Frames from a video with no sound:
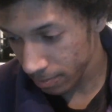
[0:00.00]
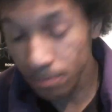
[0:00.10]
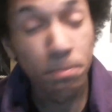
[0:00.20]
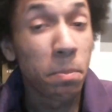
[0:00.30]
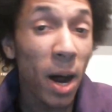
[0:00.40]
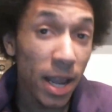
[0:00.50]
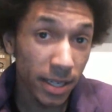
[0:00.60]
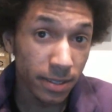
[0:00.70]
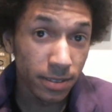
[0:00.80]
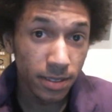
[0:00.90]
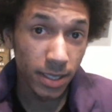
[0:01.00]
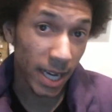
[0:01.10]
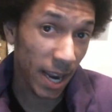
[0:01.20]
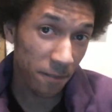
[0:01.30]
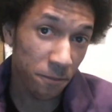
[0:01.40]
But
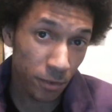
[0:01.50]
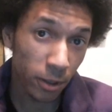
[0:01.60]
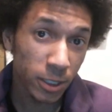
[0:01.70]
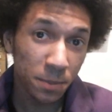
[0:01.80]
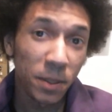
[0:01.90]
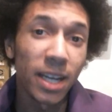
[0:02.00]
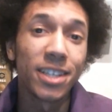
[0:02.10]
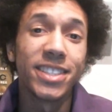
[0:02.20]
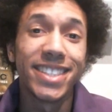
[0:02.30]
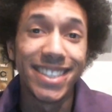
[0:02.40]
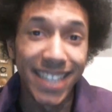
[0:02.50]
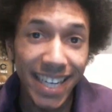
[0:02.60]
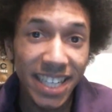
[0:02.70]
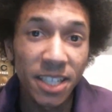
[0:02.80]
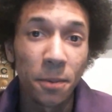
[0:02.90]
if 1STPLAYER
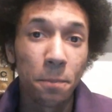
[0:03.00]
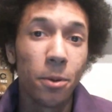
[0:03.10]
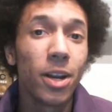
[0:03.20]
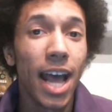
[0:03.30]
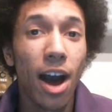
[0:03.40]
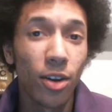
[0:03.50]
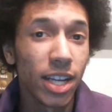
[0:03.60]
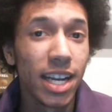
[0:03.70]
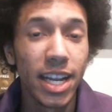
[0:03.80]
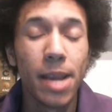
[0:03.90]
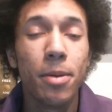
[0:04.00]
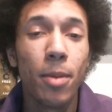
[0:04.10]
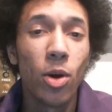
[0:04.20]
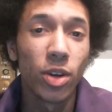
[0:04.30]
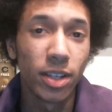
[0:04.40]
did put out an
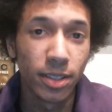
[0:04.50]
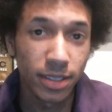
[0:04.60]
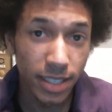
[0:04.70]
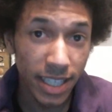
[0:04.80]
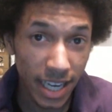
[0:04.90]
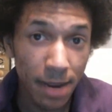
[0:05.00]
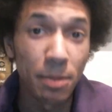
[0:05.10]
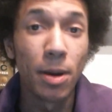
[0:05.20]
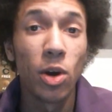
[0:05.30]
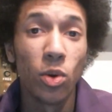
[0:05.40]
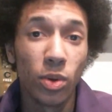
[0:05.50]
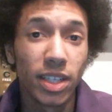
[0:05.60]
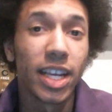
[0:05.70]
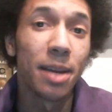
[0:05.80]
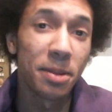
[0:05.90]

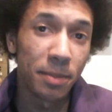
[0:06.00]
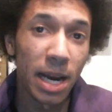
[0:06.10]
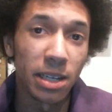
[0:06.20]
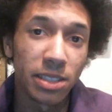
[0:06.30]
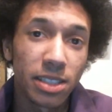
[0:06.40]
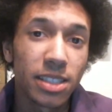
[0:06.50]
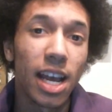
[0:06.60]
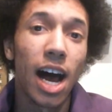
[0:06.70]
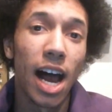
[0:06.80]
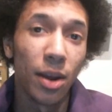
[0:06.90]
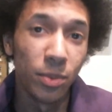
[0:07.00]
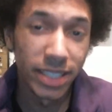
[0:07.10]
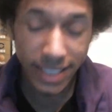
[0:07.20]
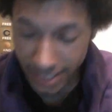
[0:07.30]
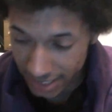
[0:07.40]
MMO gaming mouse, I
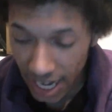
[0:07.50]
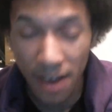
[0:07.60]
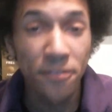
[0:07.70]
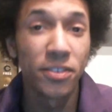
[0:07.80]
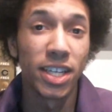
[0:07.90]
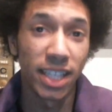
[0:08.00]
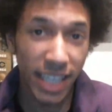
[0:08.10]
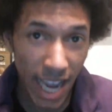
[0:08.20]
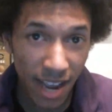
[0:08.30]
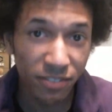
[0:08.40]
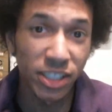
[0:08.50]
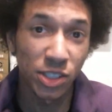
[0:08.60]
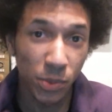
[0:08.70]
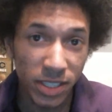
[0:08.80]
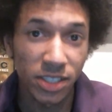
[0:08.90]
would definitely have to
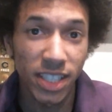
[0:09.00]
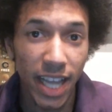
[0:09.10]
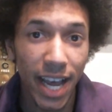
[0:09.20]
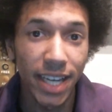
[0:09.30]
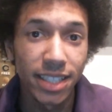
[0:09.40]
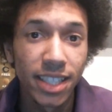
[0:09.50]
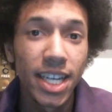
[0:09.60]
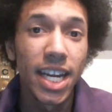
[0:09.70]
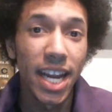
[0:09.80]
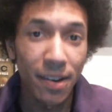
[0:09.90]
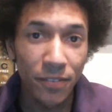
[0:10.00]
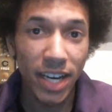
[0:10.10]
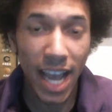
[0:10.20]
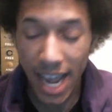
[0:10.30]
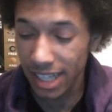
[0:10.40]
switch to that. If it
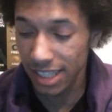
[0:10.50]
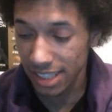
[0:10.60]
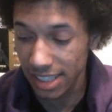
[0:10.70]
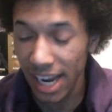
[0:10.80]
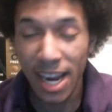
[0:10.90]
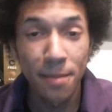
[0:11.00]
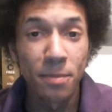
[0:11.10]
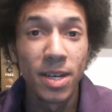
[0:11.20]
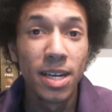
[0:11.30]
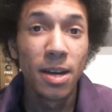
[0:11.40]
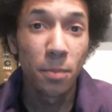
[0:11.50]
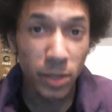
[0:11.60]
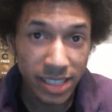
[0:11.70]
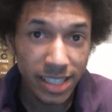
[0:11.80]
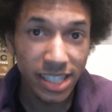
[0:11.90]
had the same
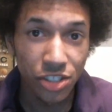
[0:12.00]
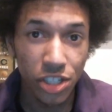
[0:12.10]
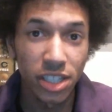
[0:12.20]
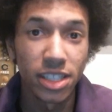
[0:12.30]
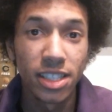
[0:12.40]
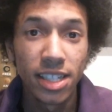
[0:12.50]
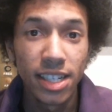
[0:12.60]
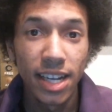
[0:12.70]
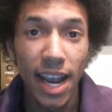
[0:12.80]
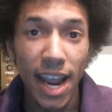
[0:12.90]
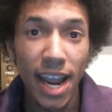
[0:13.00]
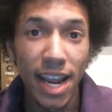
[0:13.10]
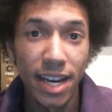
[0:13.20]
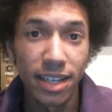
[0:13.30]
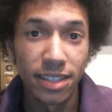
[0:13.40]
precision
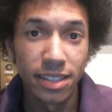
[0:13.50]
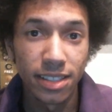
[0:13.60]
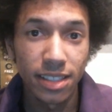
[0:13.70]
and